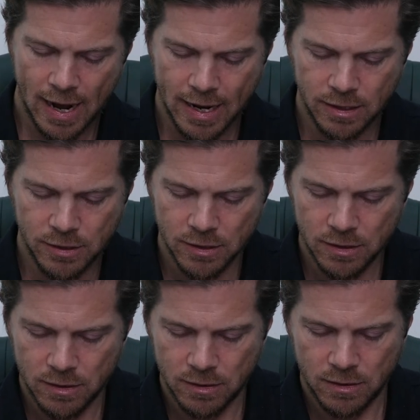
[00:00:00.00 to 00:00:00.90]
and
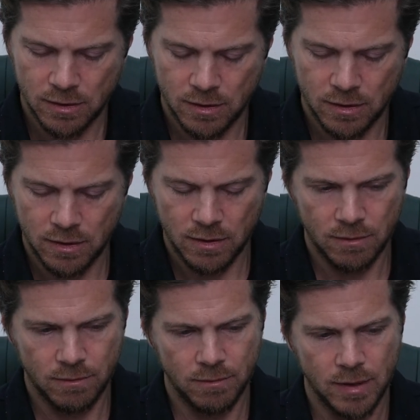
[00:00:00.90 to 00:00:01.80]

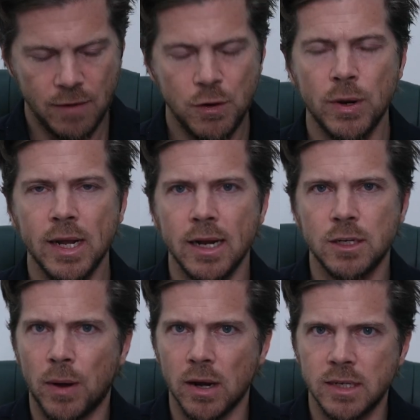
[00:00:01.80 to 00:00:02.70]
if you want to get
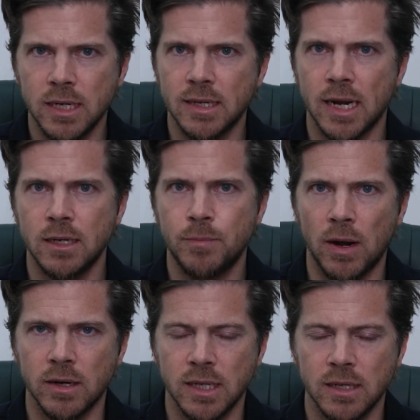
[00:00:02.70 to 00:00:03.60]
into politics, get into
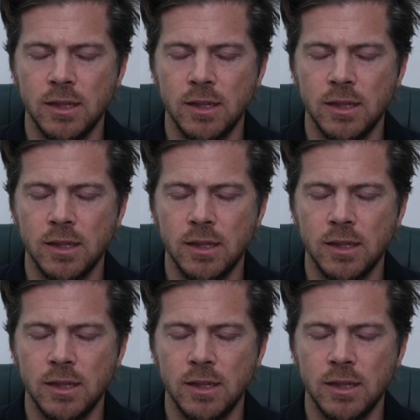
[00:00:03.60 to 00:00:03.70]
politics.